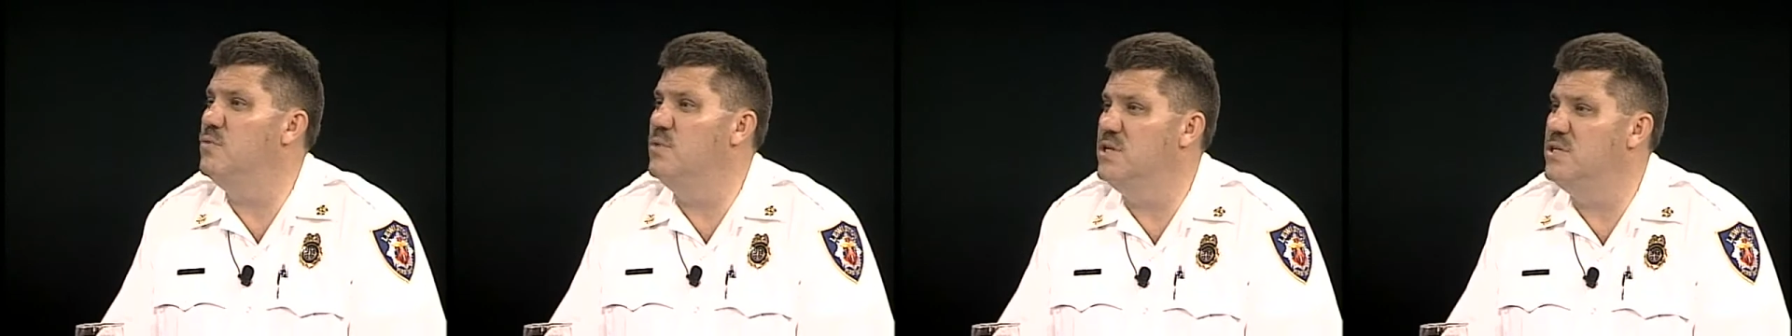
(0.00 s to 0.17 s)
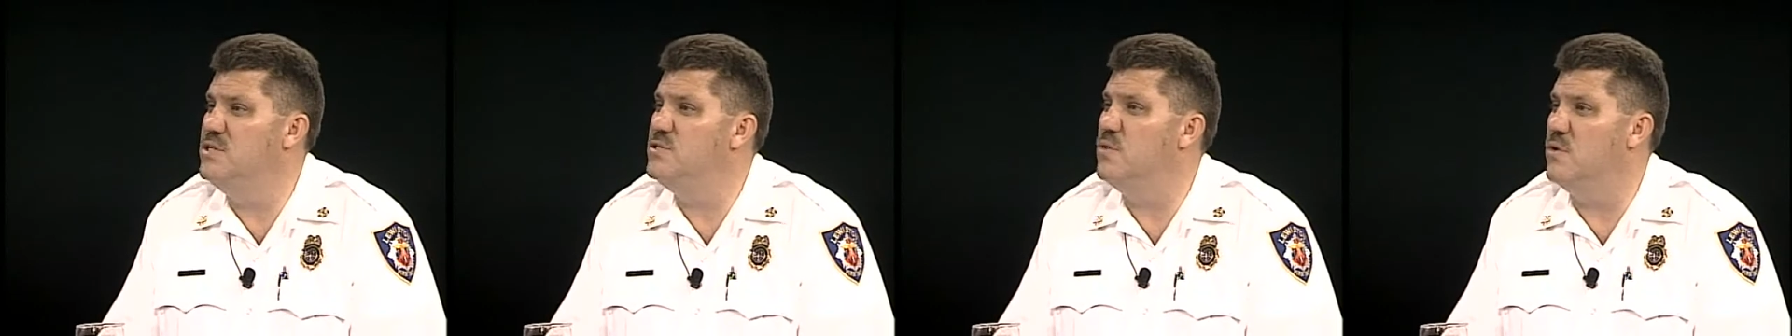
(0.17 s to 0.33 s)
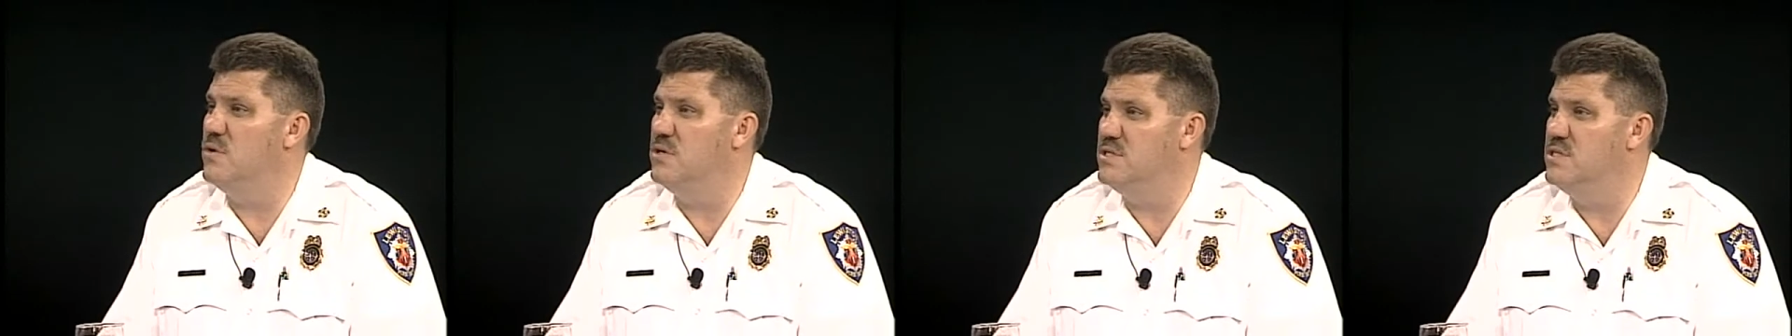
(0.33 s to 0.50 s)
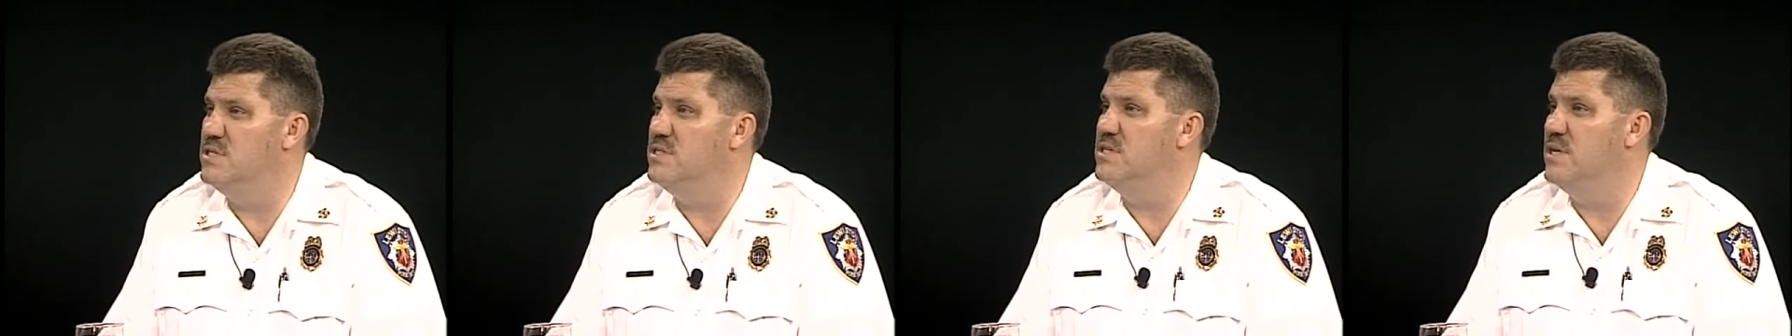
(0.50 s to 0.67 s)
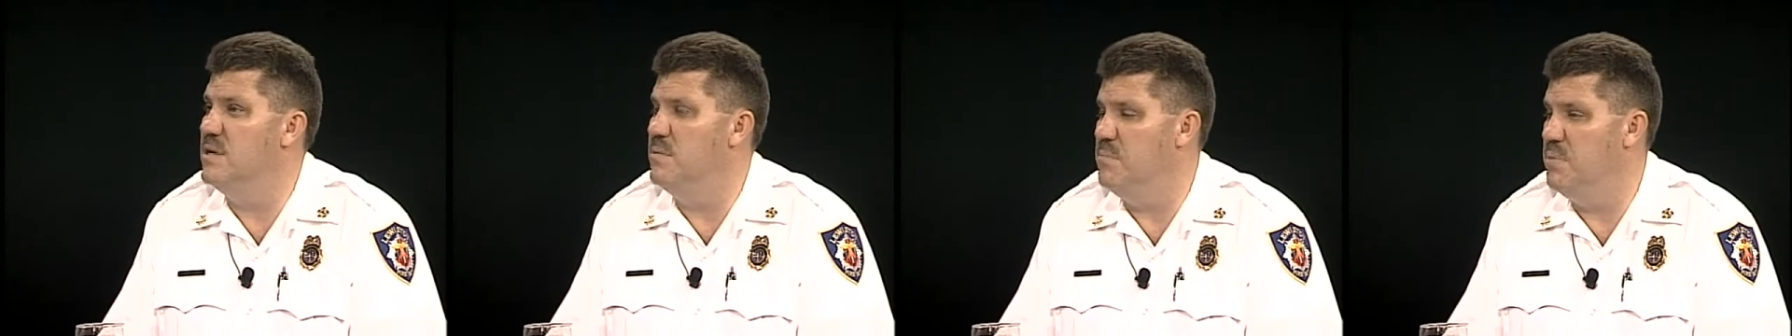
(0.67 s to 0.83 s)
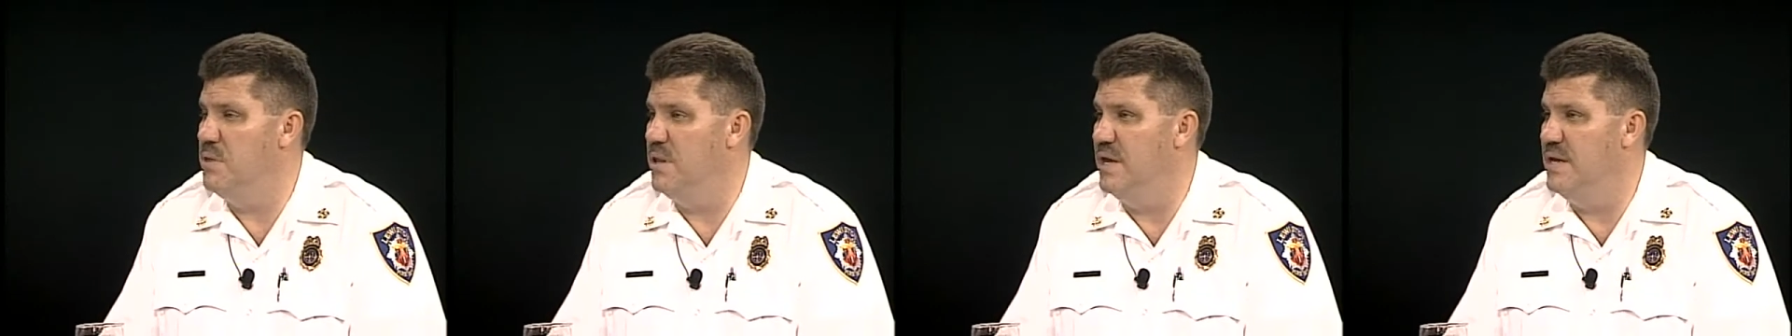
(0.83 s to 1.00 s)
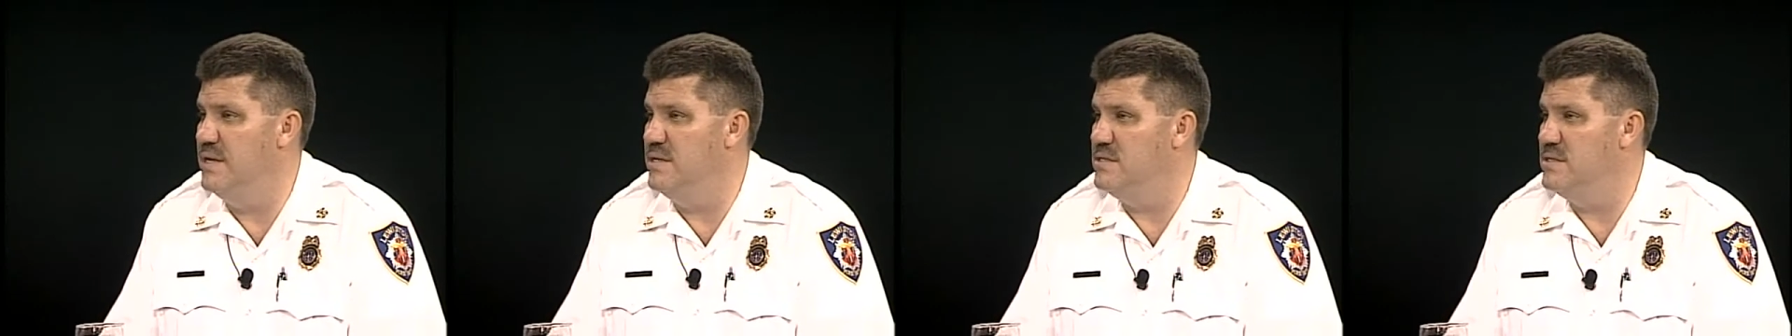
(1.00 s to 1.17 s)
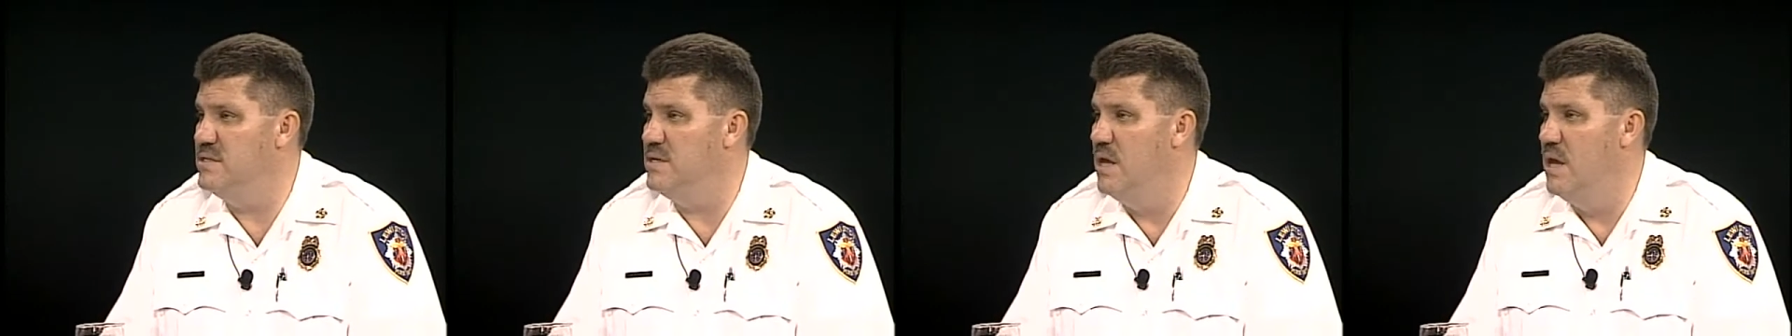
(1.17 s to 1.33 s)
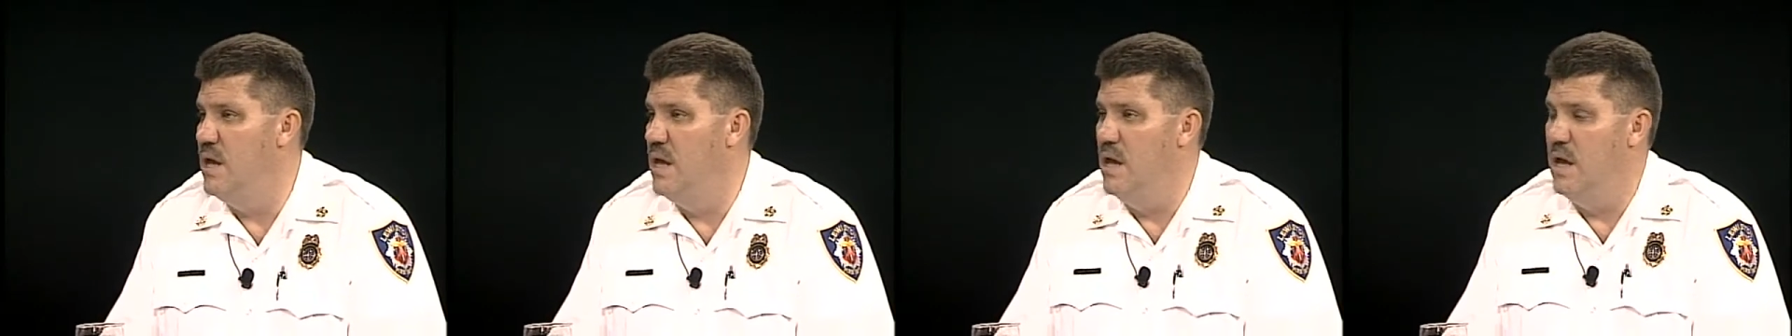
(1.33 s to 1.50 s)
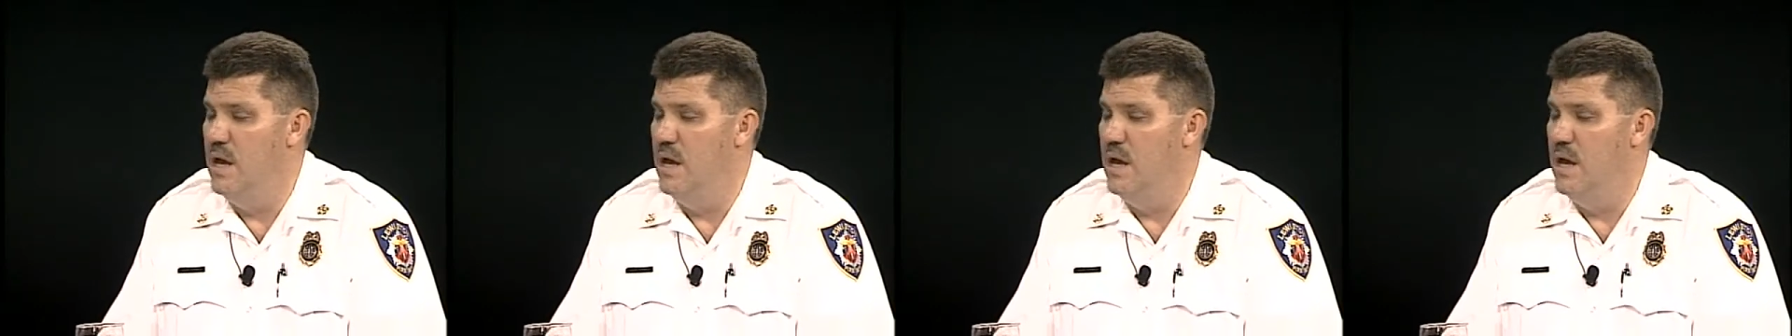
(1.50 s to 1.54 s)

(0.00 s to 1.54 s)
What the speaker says: resources in place.